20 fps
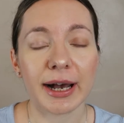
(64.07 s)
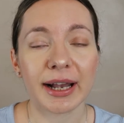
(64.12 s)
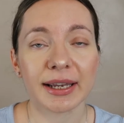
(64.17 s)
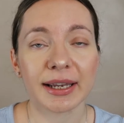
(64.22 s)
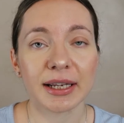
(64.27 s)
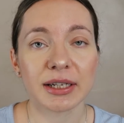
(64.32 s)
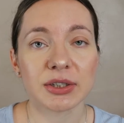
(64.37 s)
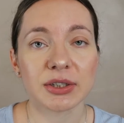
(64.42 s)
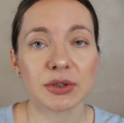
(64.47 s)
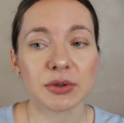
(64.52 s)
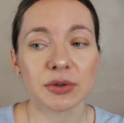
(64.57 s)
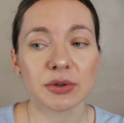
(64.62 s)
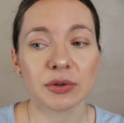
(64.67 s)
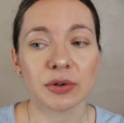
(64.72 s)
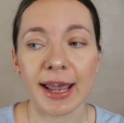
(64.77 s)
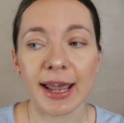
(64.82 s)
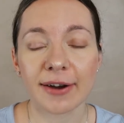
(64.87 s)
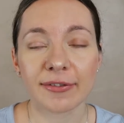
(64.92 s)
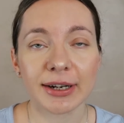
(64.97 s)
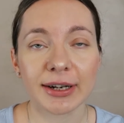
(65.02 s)
I can do
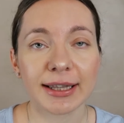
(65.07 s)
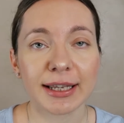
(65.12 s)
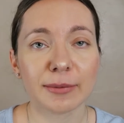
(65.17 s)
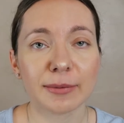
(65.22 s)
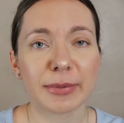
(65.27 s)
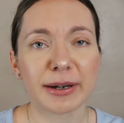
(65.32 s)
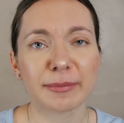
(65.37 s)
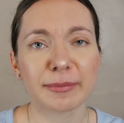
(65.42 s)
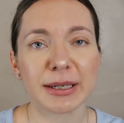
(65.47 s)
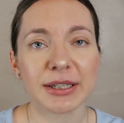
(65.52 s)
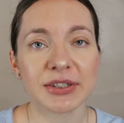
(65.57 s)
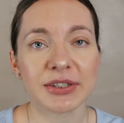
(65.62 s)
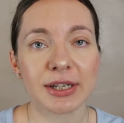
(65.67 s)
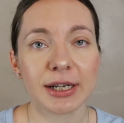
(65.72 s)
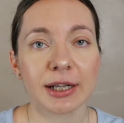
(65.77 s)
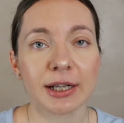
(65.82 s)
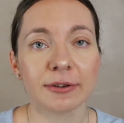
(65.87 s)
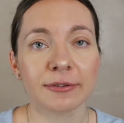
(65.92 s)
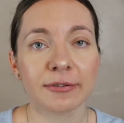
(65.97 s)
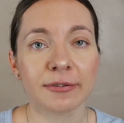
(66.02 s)
everything by
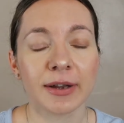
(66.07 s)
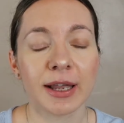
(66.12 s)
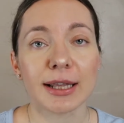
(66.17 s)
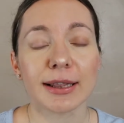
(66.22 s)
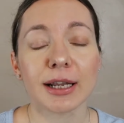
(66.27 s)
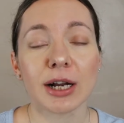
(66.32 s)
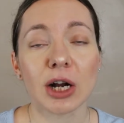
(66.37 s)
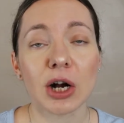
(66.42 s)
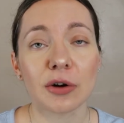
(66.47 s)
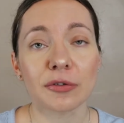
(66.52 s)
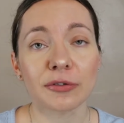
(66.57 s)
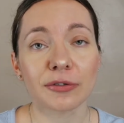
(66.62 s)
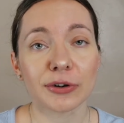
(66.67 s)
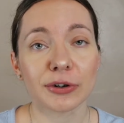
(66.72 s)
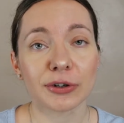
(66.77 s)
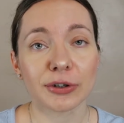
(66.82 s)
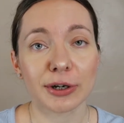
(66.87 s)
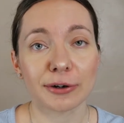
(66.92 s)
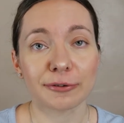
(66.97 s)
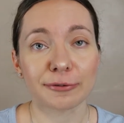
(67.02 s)
myself in the
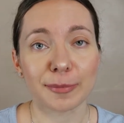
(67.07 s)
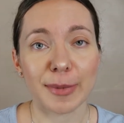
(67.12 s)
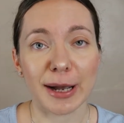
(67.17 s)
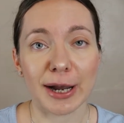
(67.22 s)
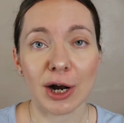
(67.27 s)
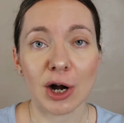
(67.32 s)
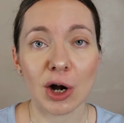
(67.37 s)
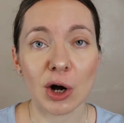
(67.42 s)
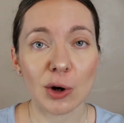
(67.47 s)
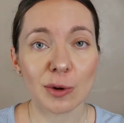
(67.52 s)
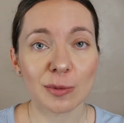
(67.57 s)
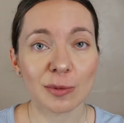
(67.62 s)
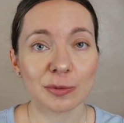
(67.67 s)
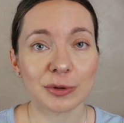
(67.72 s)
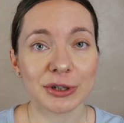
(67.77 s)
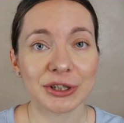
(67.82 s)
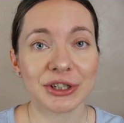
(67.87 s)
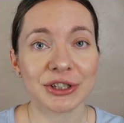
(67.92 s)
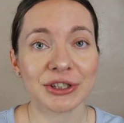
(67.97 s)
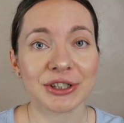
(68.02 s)
comfort of my home,
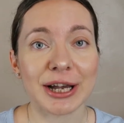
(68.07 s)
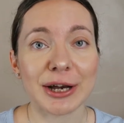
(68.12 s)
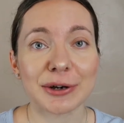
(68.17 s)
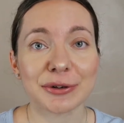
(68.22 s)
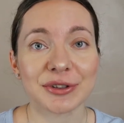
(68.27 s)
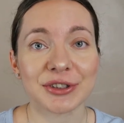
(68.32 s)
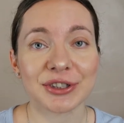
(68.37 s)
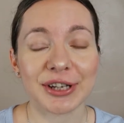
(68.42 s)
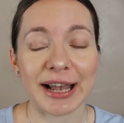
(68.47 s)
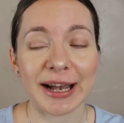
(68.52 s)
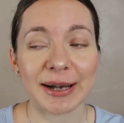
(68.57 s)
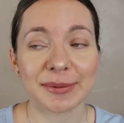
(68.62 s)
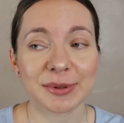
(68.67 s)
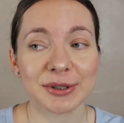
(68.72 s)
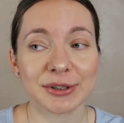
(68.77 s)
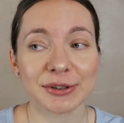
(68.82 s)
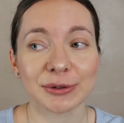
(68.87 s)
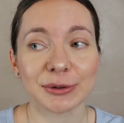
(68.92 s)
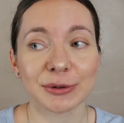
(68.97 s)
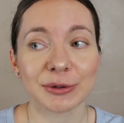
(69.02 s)
which sounds
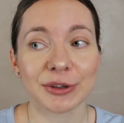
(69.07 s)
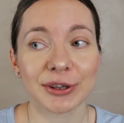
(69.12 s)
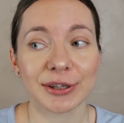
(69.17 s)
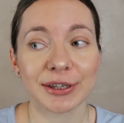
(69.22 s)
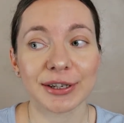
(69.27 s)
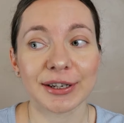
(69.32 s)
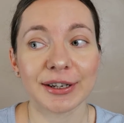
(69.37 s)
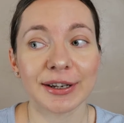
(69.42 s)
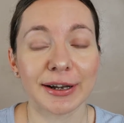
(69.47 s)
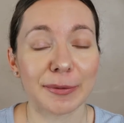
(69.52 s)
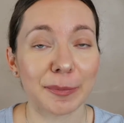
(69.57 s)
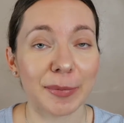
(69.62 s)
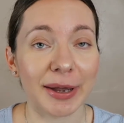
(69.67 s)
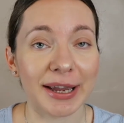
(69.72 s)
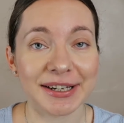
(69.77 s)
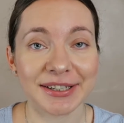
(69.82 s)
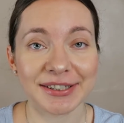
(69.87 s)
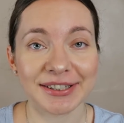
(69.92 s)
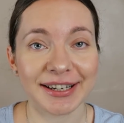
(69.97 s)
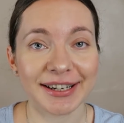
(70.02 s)
absolutely
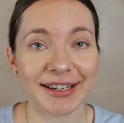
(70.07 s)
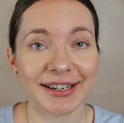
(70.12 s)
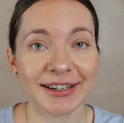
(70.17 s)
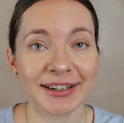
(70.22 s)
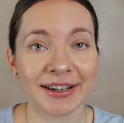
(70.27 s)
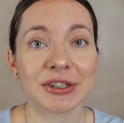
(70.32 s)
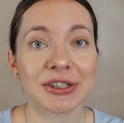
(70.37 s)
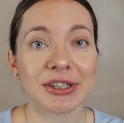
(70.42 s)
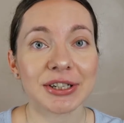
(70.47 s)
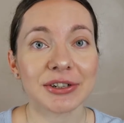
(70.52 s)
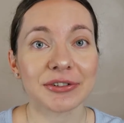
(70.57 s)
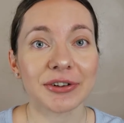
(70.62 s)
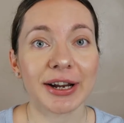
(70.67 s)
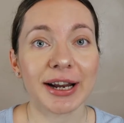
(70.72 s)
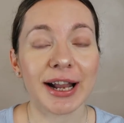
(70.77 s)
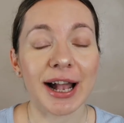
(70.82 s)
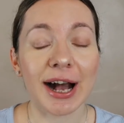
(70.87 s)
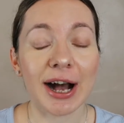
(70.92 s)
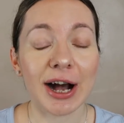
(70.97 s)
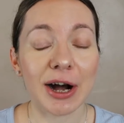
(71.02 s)
amazing
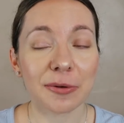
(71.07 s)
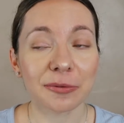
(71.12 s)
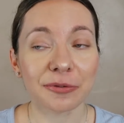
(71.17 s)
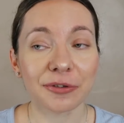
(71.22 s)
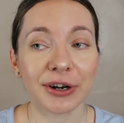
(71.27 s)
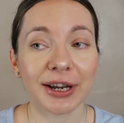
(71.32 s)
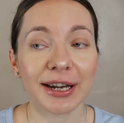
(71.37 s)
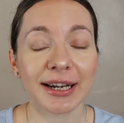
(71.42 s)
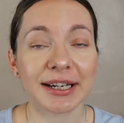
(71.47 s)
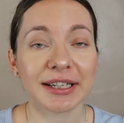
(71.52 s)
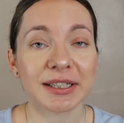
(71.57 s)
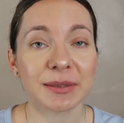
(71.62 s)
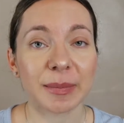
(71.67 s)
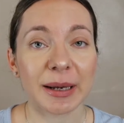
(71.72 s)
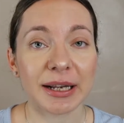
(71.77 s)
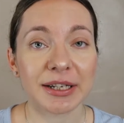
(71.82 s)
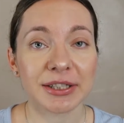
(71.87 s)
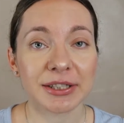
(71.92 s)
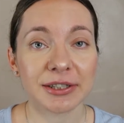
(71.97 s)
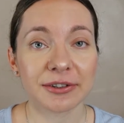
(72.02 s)
considering how freaking
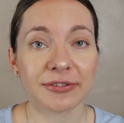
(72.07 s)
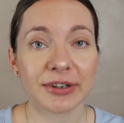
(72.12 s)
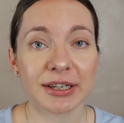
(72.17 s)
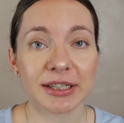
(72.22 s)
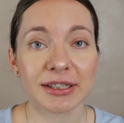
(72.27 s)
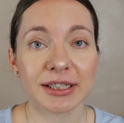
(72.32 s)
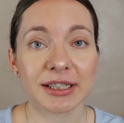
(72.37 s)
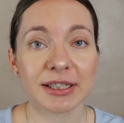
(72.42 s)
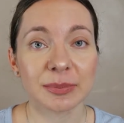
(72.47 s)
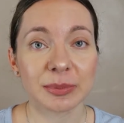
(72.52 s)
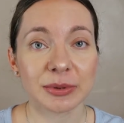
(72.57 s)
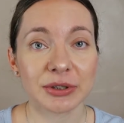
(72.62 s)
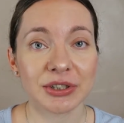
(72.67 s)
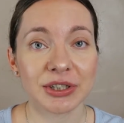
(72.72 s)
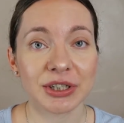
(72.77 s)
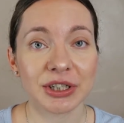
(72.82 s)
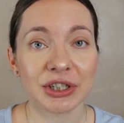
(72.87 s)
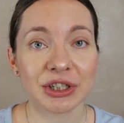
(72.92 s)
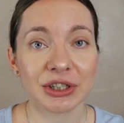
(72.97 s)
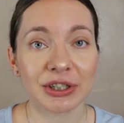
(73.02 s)
expensive is this
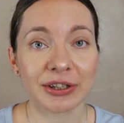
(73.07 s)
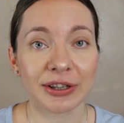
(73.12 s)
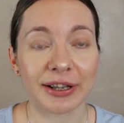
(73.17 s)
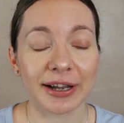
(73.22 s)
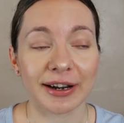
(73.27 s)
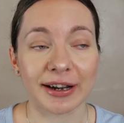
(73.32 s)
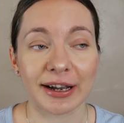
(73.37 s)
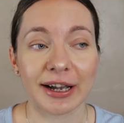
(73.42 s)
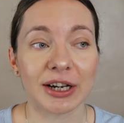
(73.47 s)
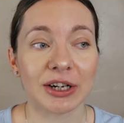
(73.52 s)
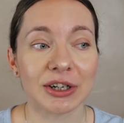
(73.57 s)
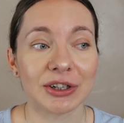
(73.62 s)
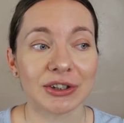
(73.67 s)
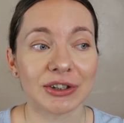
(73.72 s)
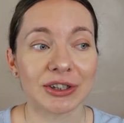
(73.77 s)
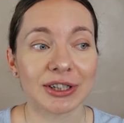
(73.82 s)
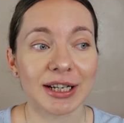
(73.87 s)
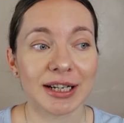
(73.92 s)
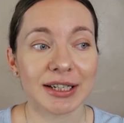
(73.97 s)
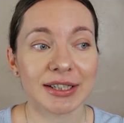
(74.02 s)
procedure. Like, I
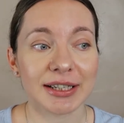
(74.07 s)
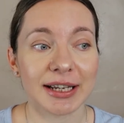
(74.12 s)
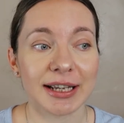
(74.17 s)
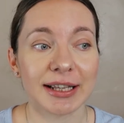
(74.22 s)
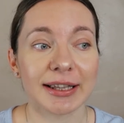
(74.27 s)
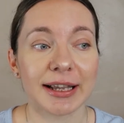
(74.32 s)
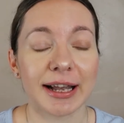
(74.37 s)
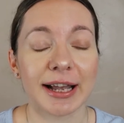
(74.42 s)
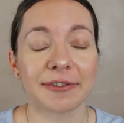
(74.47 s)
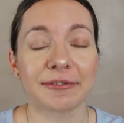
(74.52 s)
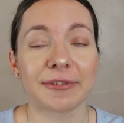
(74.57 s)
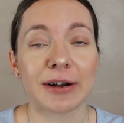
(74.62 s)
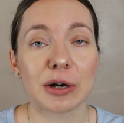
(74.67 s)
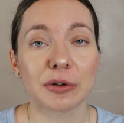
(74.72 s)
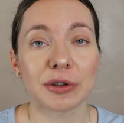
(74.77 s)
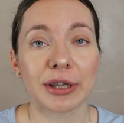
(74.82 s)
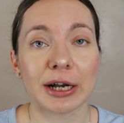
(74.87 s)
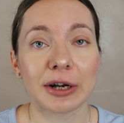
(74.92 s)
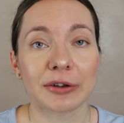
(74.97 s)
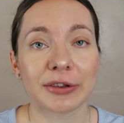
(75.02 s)
googled and I
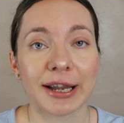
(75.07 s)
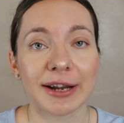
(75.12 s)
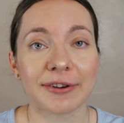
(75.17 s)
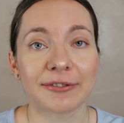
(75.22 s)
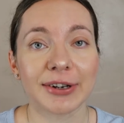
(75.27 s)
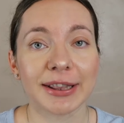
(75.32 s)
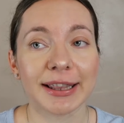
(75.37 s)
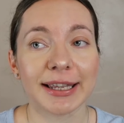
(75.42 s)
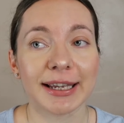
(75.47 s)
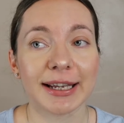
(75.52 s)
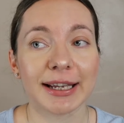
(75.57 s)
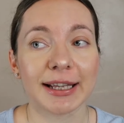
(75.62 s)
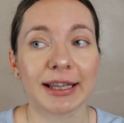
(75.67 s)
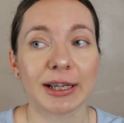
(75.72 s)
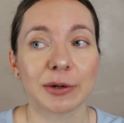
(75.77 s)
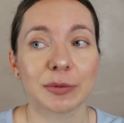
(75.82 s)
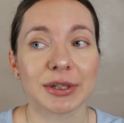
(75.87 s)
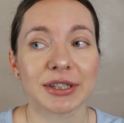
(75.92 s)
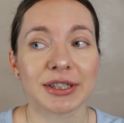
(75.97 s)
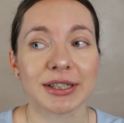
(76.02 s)
found out everything and
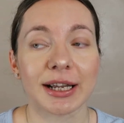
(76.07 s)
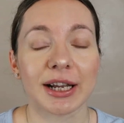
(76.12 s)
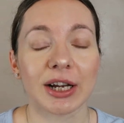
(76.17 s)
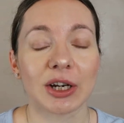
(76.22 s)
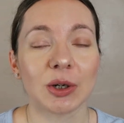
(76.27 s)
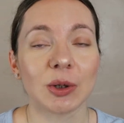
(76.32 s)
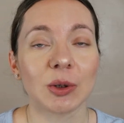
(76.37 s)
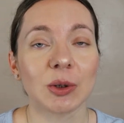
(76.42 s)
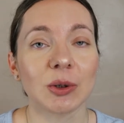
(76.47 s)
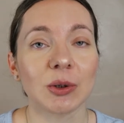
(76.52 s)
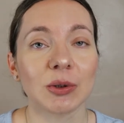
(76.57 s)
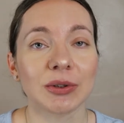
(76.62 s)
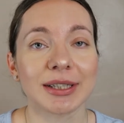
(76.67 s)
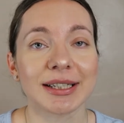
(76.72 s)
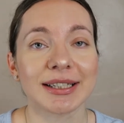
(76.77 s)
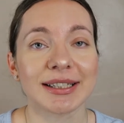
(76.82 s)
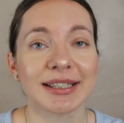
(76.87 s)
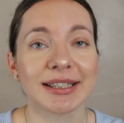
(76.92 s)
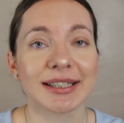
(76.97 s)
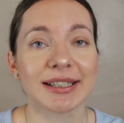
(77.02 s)
I was like, oh,
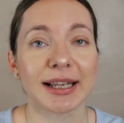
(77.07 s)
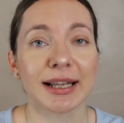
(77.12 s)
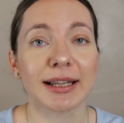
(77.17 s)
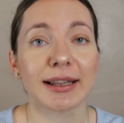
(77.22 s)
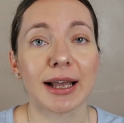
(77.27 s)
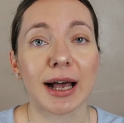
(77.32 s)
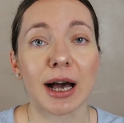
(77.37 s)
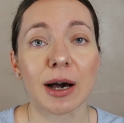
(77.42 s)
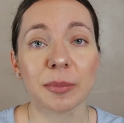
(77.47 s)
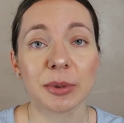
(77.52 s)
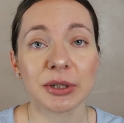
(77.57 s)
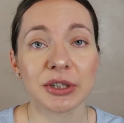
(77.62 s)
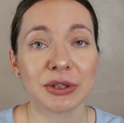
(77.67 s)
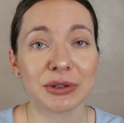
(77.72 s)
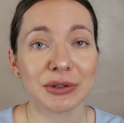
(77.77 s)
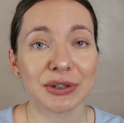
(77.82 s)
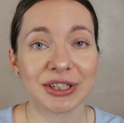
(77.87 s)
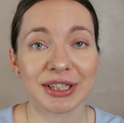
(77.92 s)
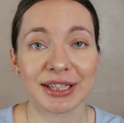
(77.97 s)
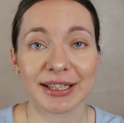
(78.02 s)
this is an
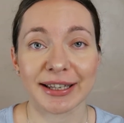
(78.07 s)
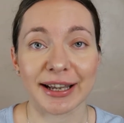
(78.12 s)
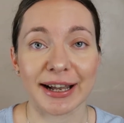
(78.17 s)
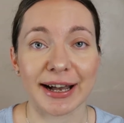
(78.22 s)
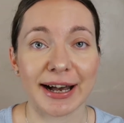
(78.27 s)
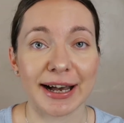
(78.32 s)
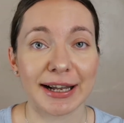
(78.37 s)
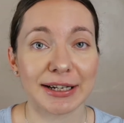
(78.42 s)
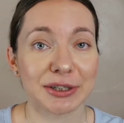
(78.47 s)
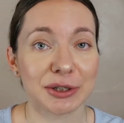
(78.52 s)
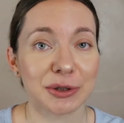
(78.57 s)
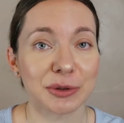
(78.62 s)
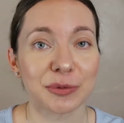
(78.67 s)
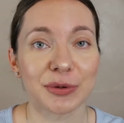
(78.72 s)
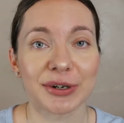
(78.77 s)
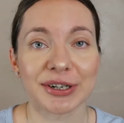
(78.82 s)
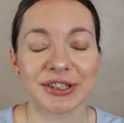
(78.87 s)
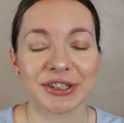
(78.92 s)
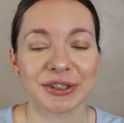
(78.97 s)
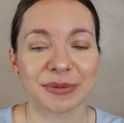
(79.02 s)
opportunity that I don't
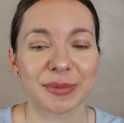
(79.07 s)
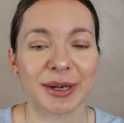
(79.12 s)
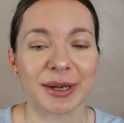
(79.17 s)
want to